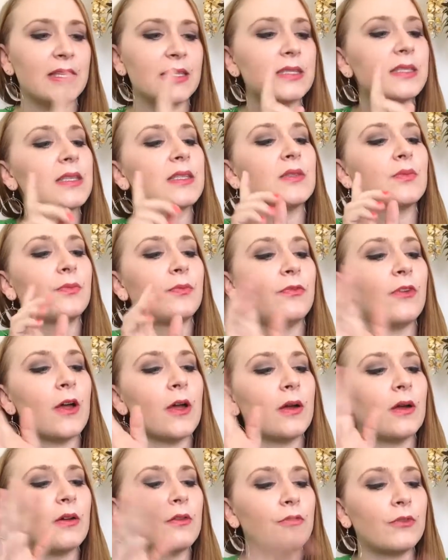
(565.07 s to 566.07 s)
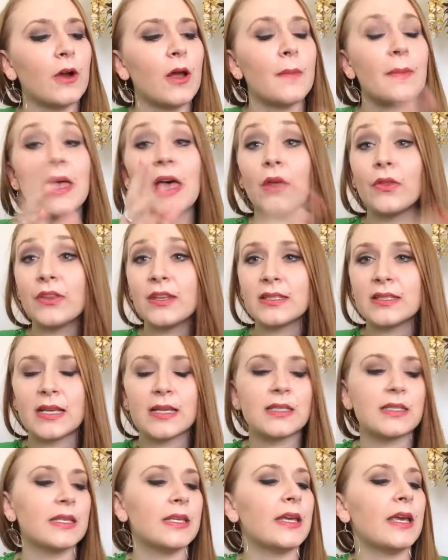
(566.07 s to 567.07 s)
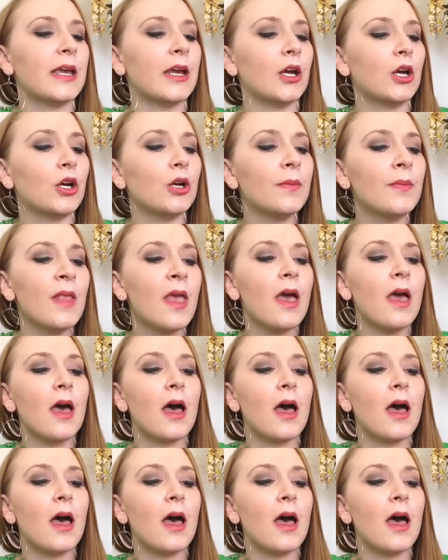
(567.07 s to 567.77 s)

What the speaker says: This is from Healthy Sexy Hair.